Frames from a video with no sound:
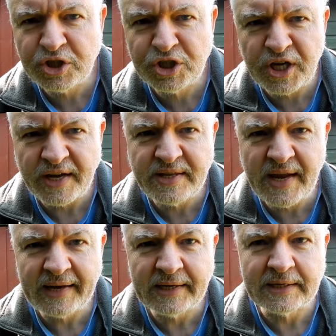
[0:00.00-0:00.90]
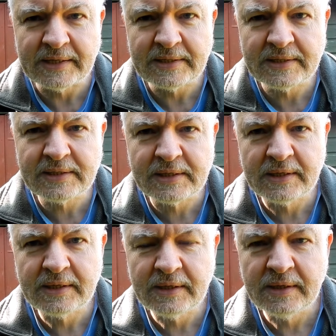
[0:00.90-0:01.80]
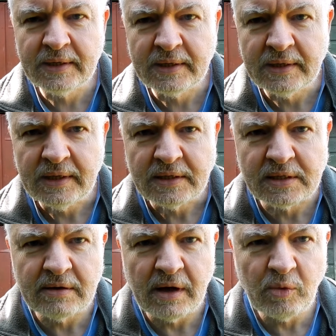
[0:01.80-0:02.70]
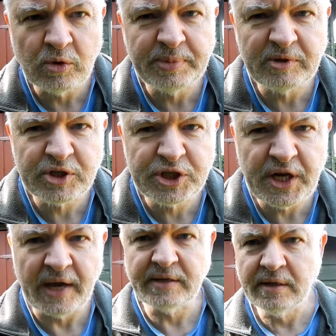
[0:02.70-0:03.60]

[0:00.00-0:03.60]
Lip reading: Shed-nanigans. So I want to build a shed,